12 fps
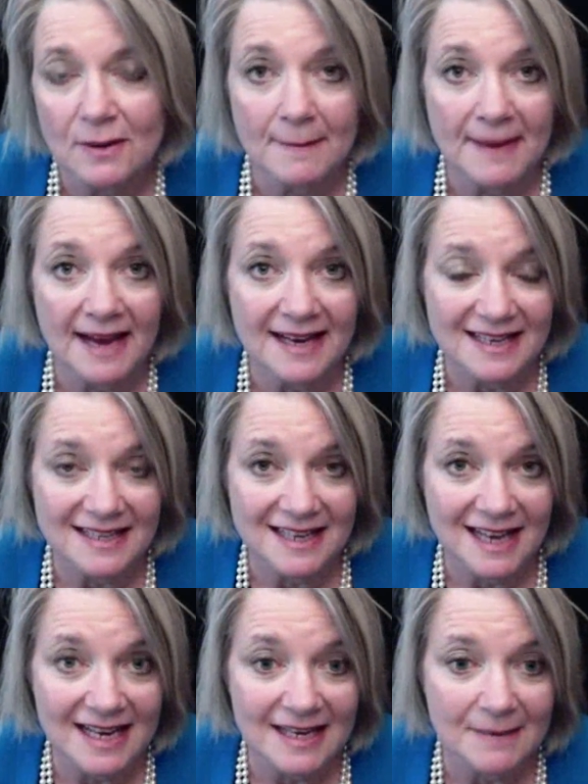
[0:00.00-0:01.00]
unpacking
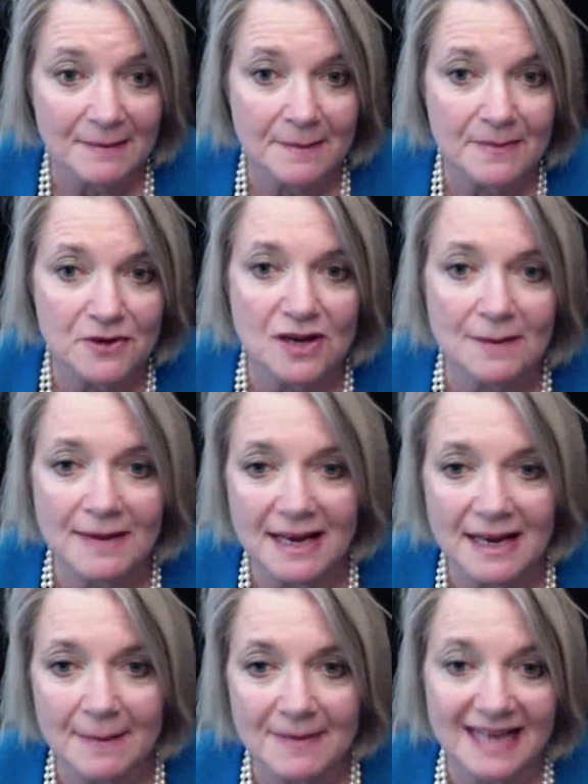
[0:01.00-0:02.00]
today, can you can make
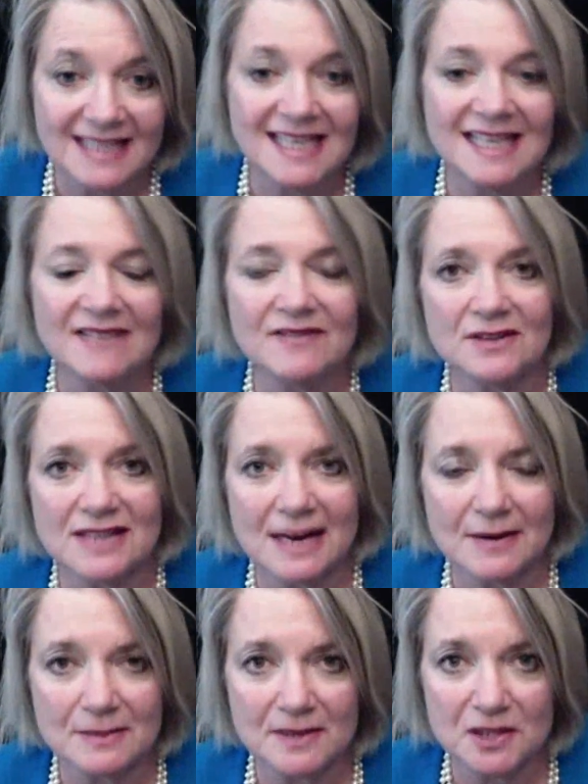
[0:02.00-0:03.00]
up 19 of those
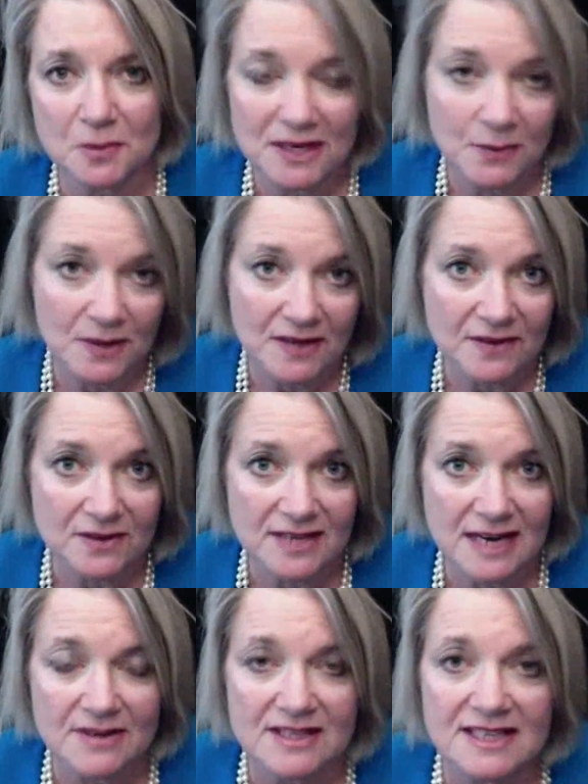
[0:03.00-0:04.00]
hours, but 21 of those
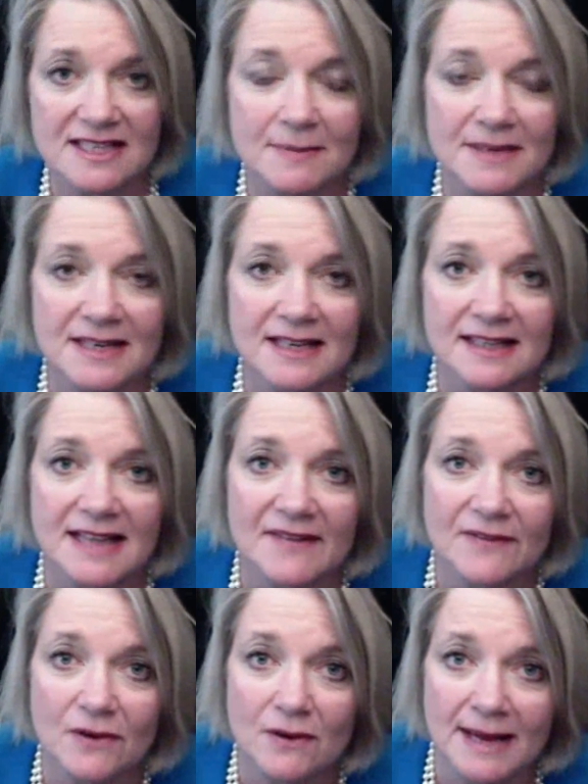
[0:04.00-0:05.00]
hours need to be in a live
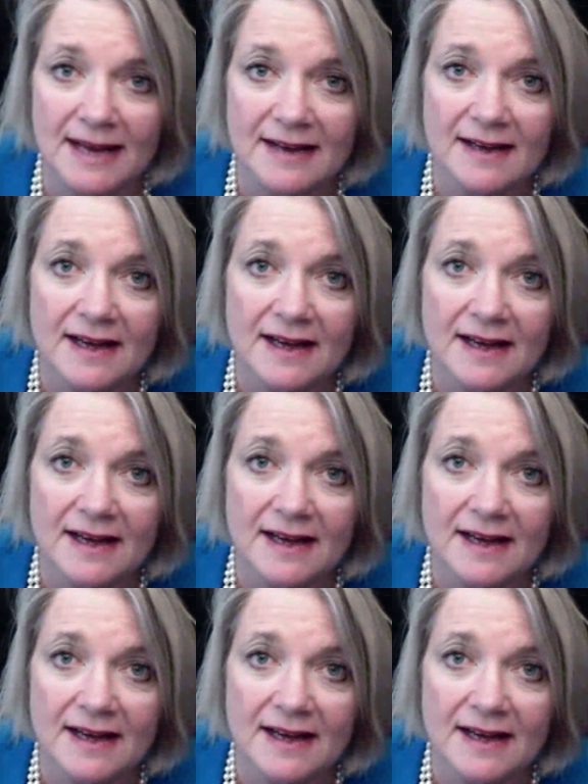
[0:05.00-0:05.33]
format.